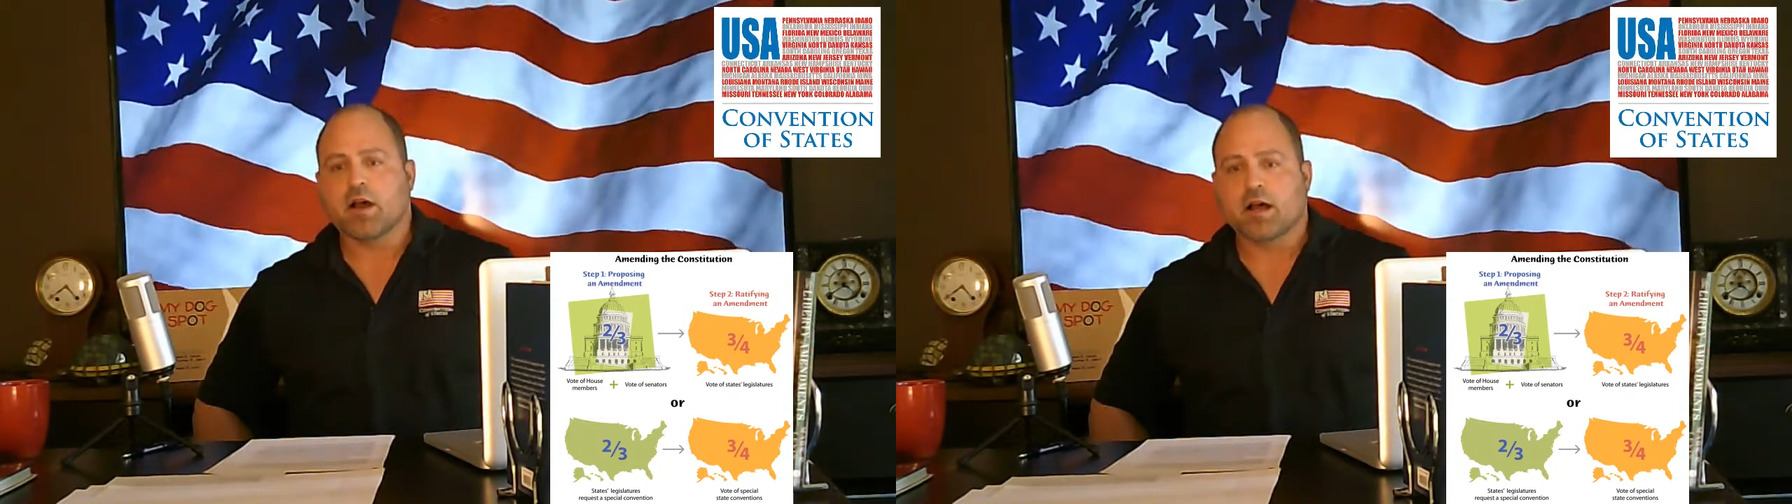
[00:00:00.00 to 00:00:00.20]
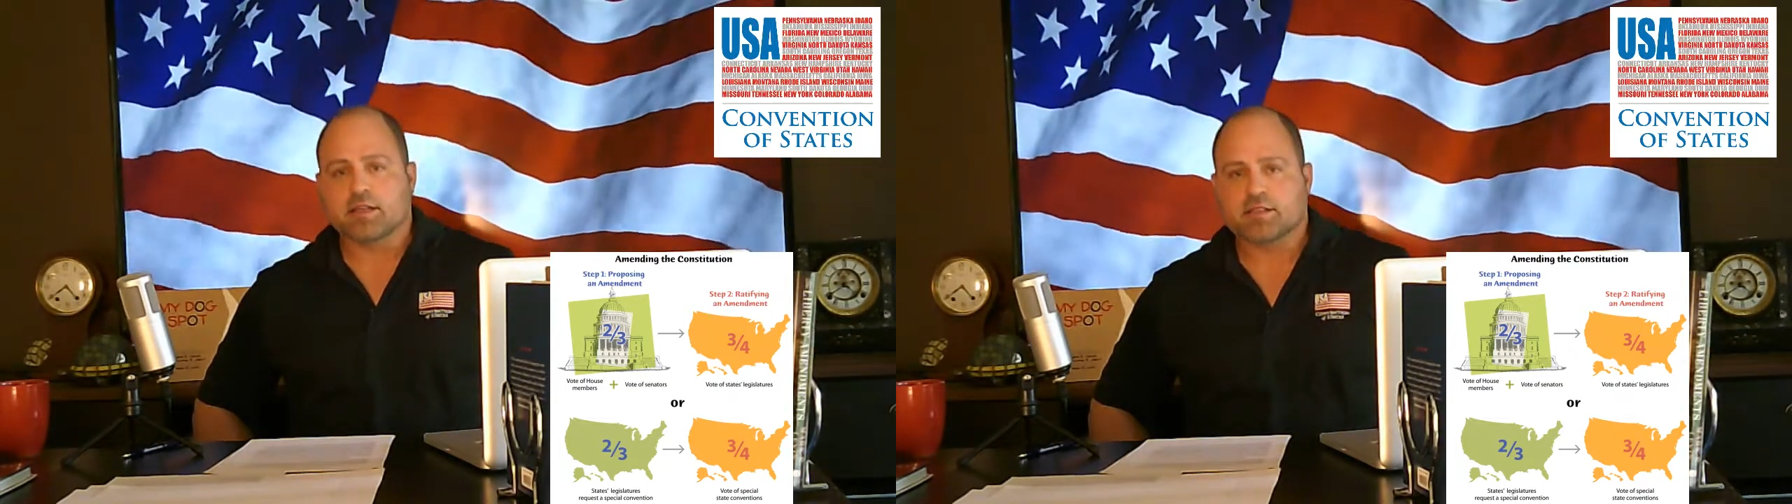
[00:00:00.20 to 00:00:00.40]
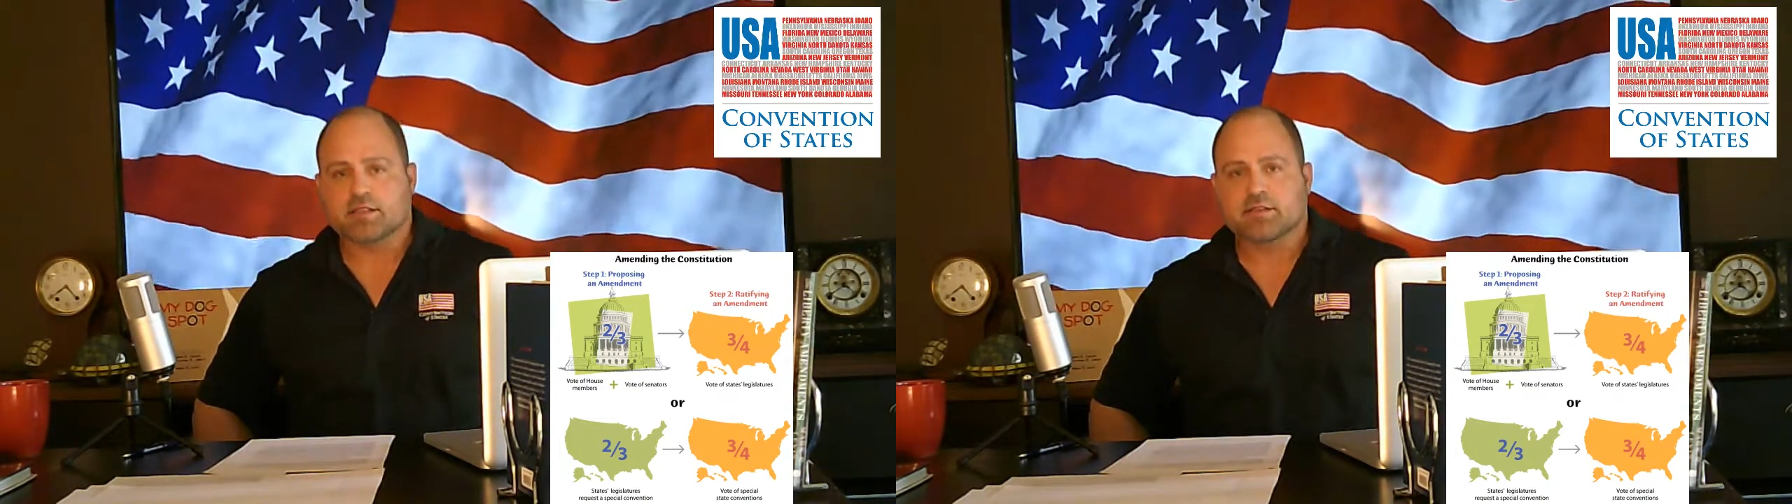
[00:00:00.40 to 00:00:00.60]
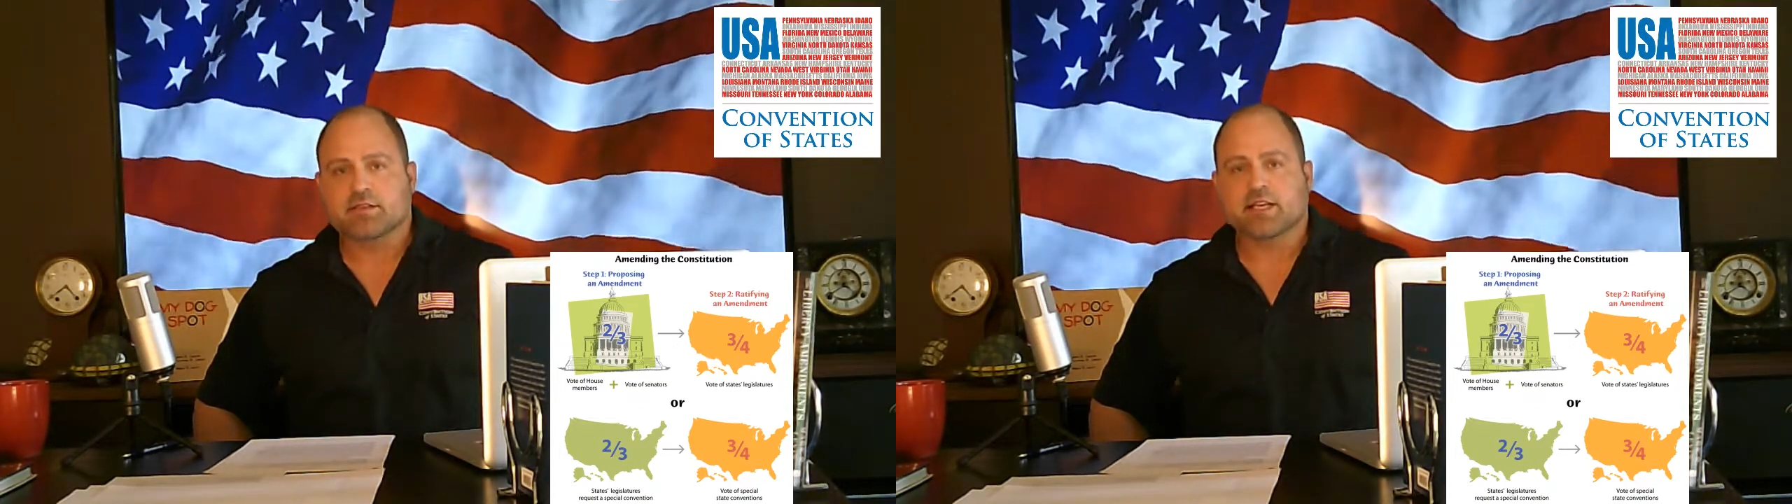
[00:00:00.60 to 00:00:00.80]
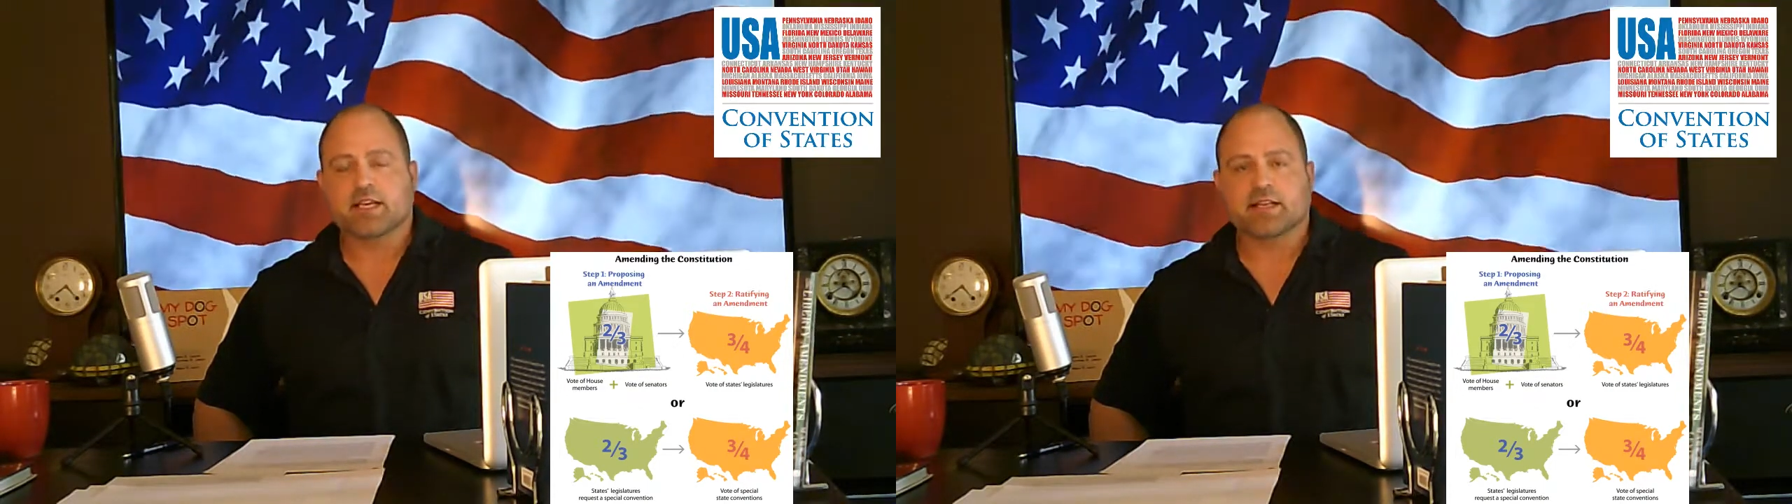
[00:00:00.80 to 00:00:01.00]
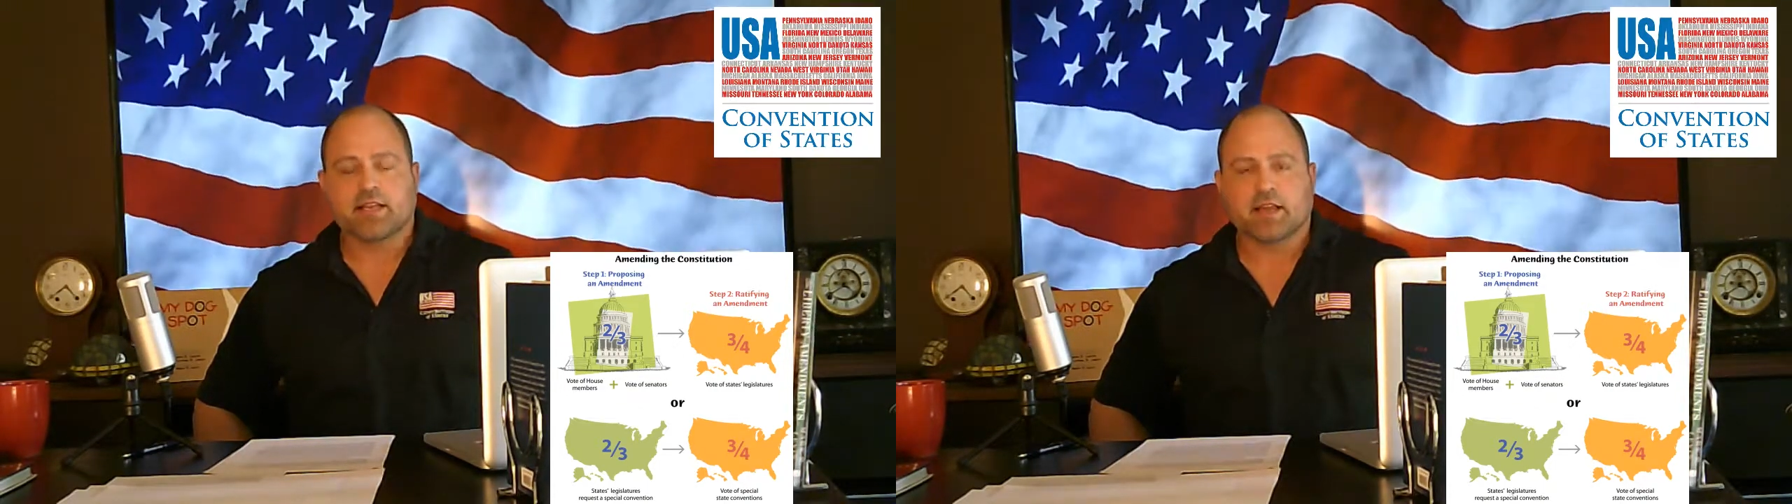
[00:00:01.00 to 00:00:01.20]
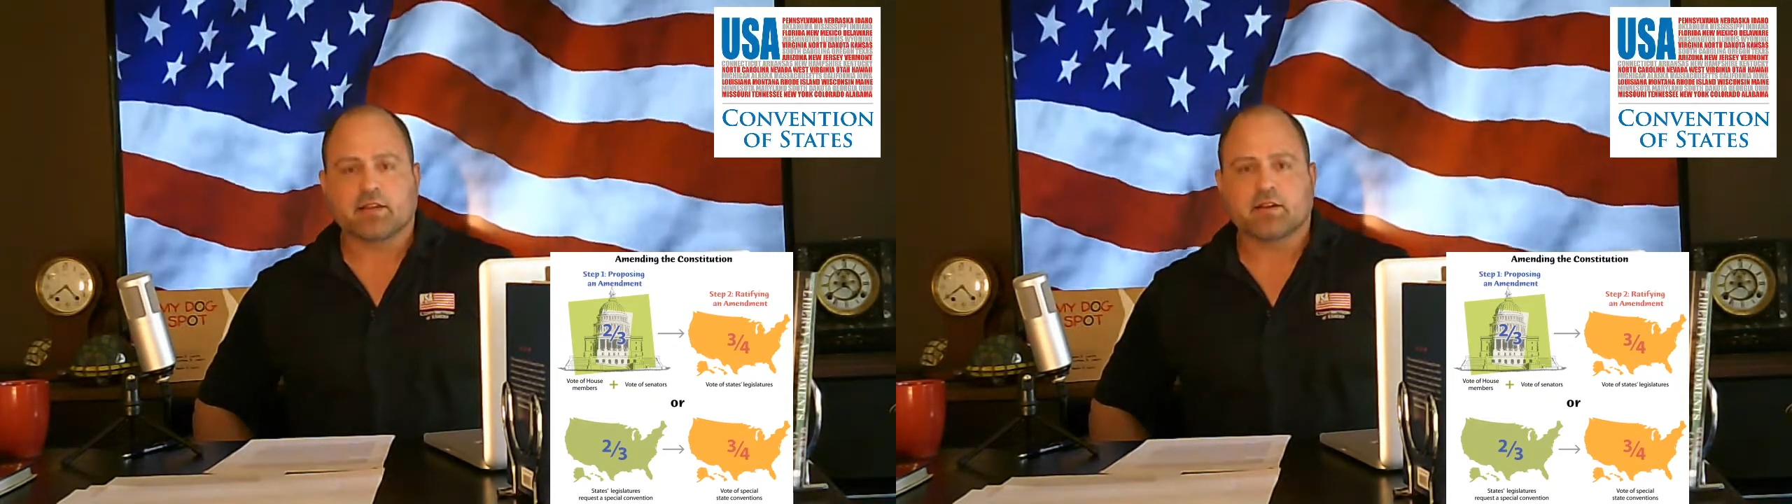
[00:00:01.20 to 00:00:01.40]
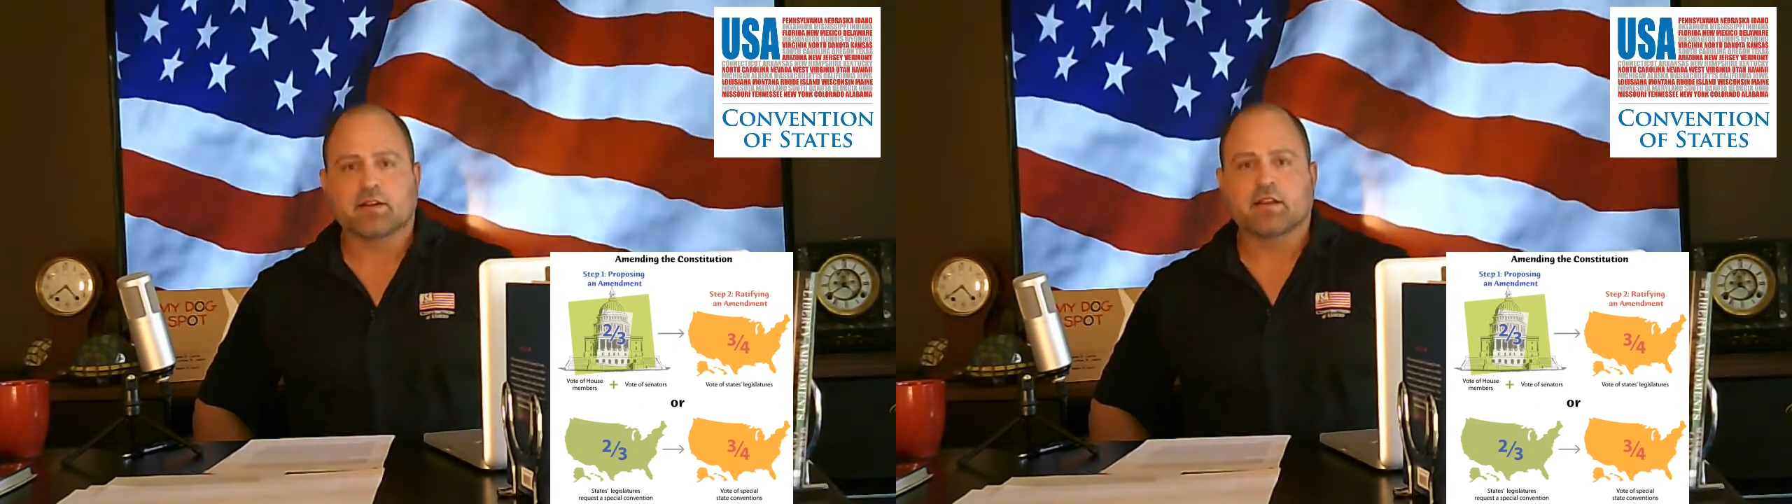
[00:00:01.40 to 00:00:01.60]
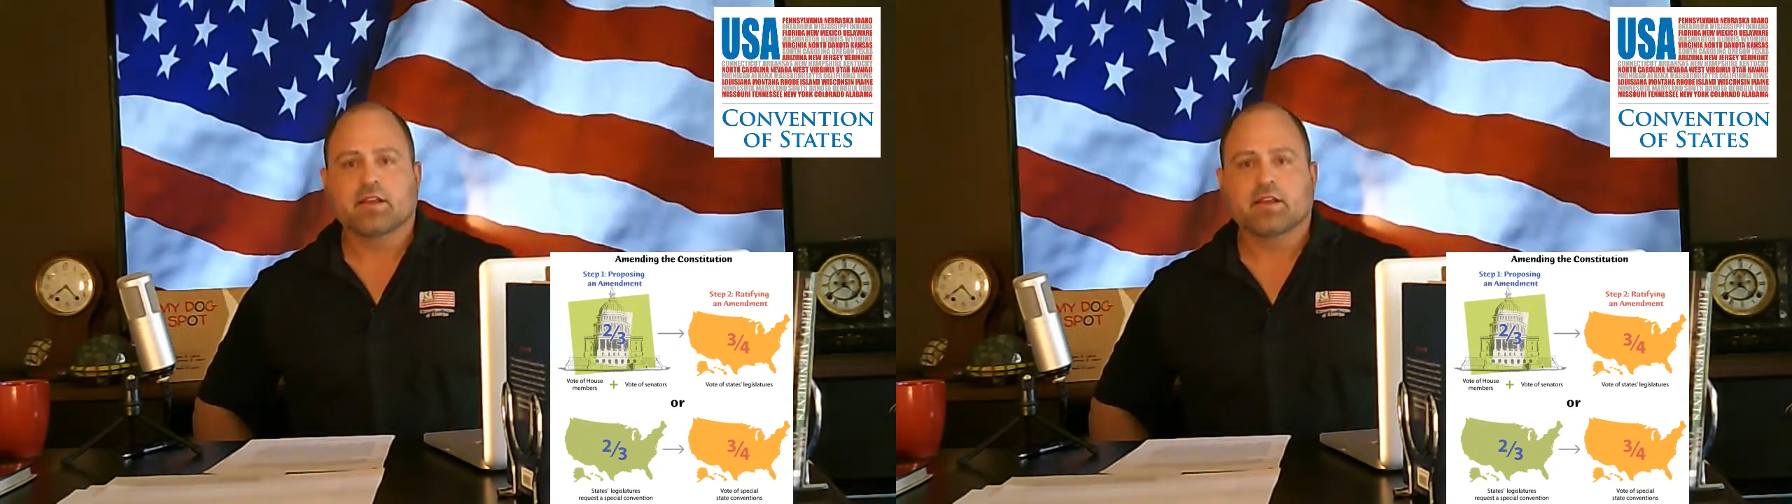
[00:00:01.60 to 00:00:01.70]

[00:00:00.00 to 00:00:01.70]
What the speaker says: us to get together